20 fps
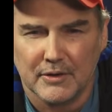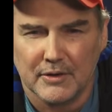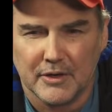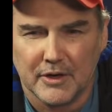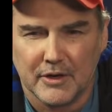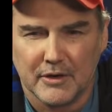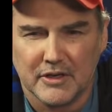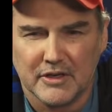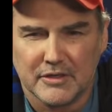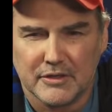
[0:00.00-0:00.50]

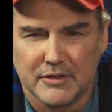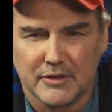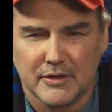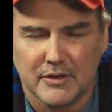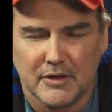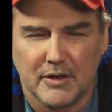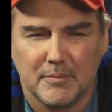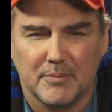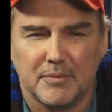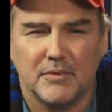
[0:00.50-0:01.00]
Terry
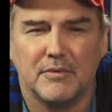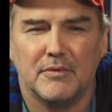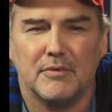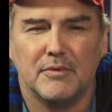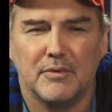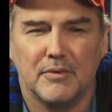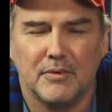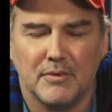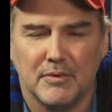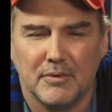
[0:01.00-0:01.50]
stood up
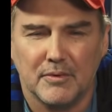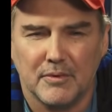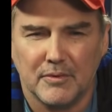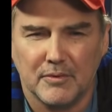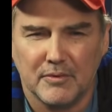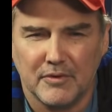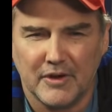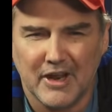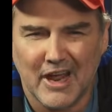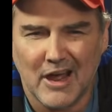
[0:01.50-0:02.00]
and
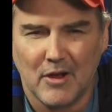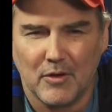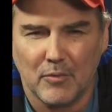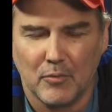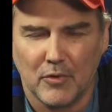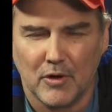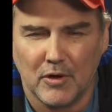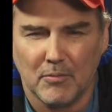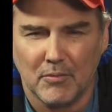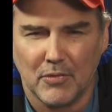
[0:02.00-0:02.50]

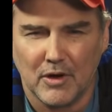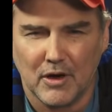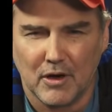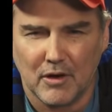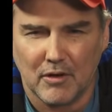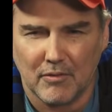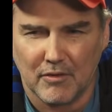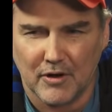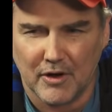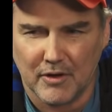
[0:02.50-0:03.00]
downed 1
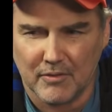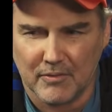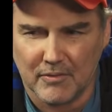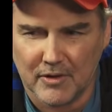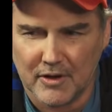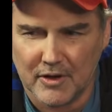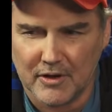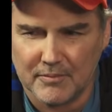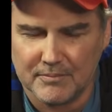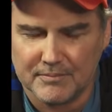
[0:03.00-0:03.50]
bottle right
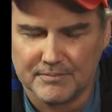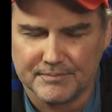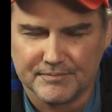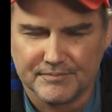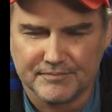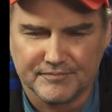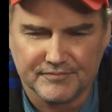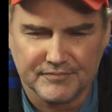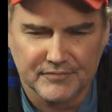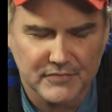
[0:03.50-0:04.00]
away.
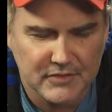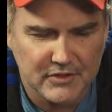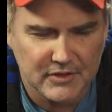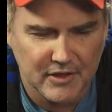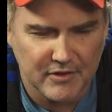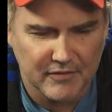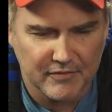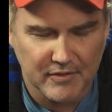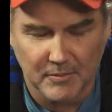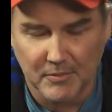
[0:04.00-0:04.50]

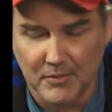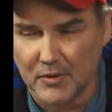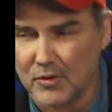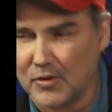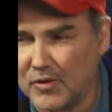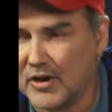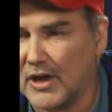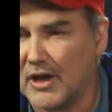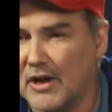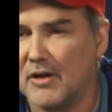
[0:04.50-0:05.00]
Said, if I'm
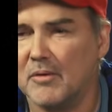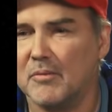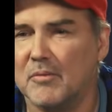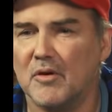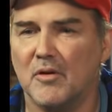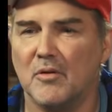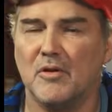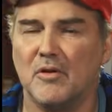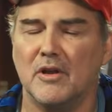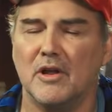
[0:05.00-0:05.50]
going out, I'm
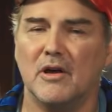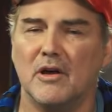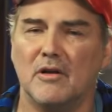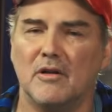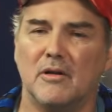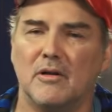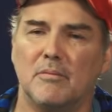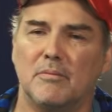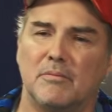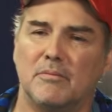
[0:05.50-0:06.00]
going out.
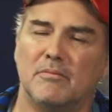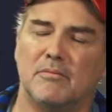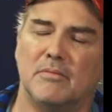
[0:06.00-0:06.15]
And he